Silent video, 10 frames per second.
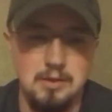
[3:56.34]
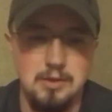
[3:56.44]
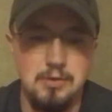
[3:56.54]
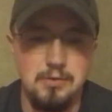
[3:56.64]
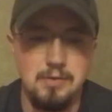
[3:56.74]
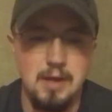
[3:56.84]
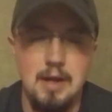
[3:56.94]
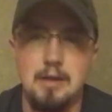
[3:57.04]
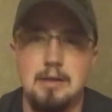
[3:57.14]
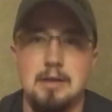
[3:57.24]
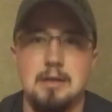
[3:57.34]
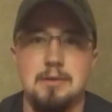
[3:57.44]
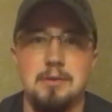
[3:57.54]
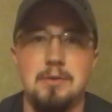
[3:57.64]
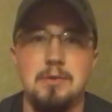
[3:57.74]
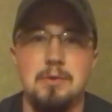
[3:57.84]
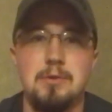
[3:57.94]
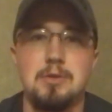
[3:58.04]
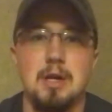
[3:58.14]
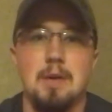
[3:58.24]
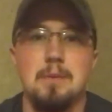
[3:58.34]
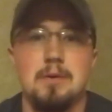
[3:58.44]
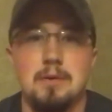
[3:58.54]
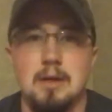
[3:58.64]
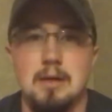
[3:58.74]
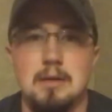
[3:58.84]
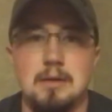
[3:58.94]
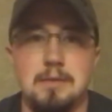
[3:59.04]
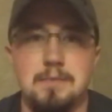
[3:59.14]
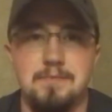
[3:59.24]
you're not going to do your job correctly.